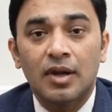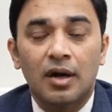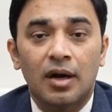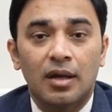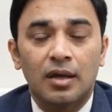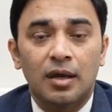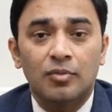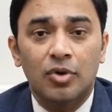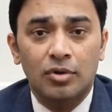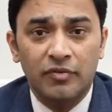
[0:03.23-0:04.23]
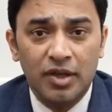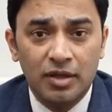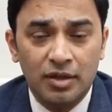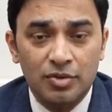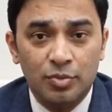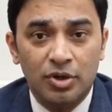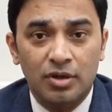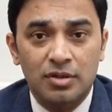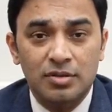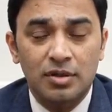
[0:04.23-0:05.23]
Hi, I'm Dr. Venkatesh
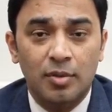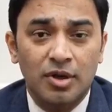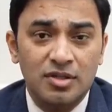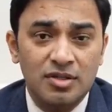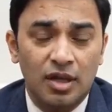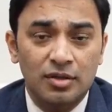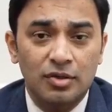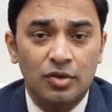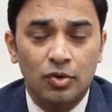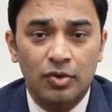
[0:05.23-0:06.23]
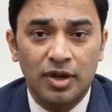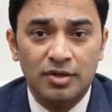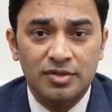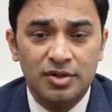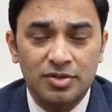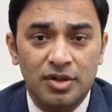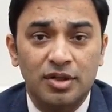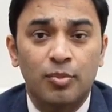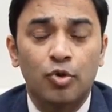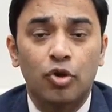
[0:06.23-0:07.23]
Munikrishnan. I'm a consultant colorectal surgeon at
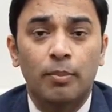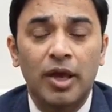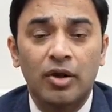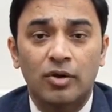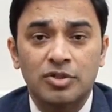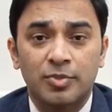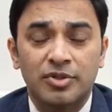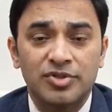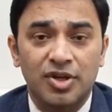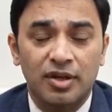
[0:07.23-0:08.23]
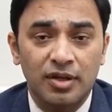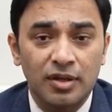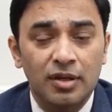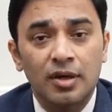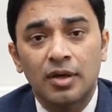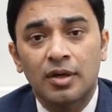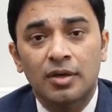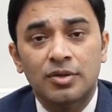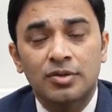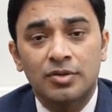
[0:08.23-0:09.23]
the Apollo Main Hospitals, Chennai.
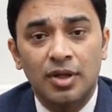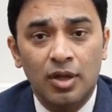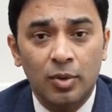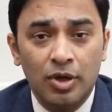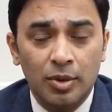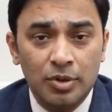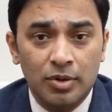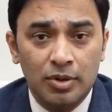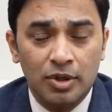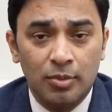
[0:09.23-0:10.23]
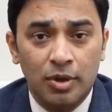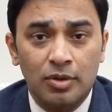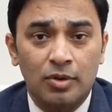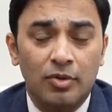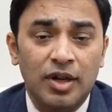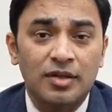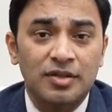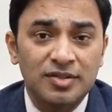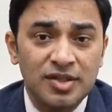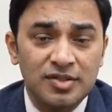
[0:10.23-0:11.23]
Today, we're going to be talking about colorectal
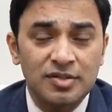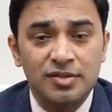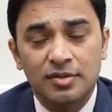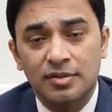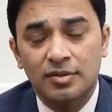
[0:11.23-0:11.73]
diseases.